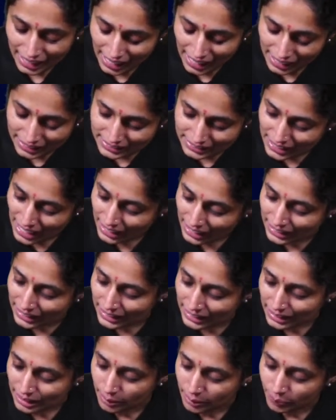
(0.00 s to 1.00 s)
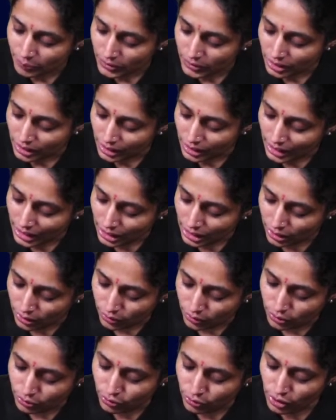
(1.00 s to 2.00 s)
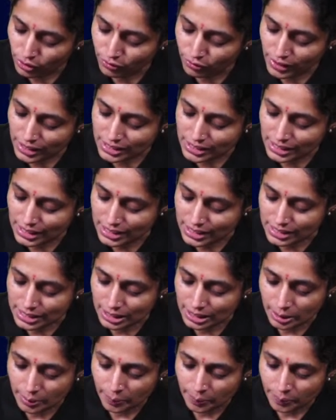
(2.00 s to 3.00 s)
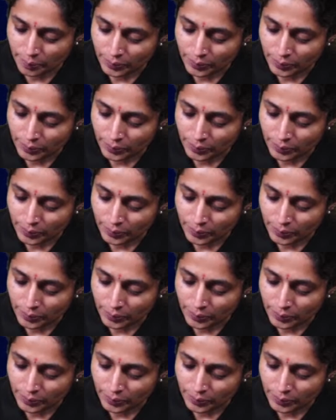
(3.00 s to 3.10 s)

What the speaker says: exactly it fulfills this.